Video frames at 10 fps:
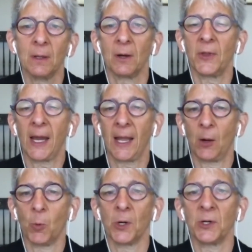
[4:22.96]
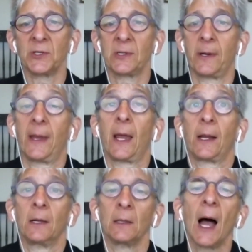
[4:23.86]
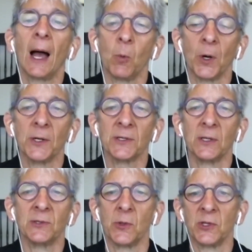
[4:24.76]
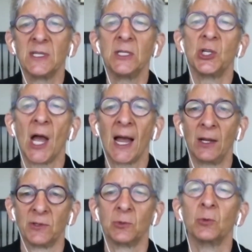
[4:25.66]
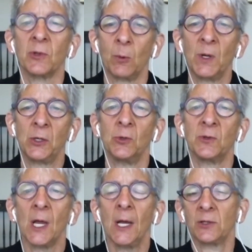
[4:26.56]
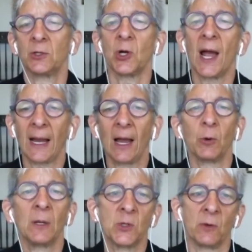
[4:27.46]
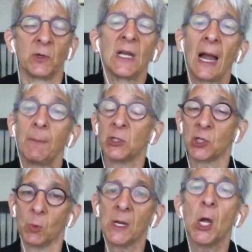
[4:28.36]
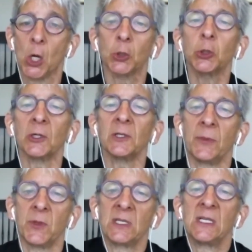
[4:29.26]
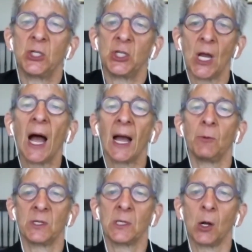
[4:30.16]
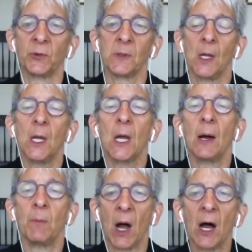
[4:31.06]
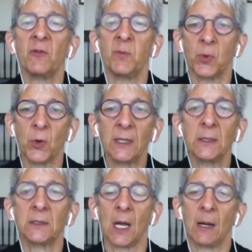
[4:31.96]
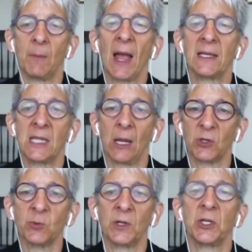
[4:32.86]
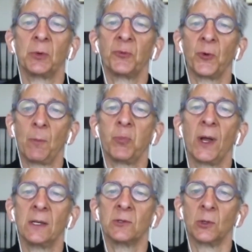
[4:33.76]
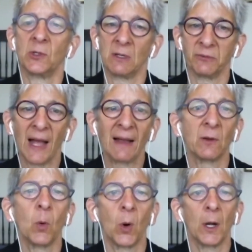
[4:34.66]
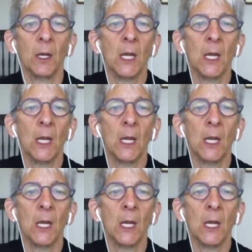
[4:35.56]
Are they getting worse? Are they getting a lot worse? And so the CGI is a tool that we use to track outcomes over time. And so we looked at the CGI results of boys as they were switching from prednisone to Deflazacort.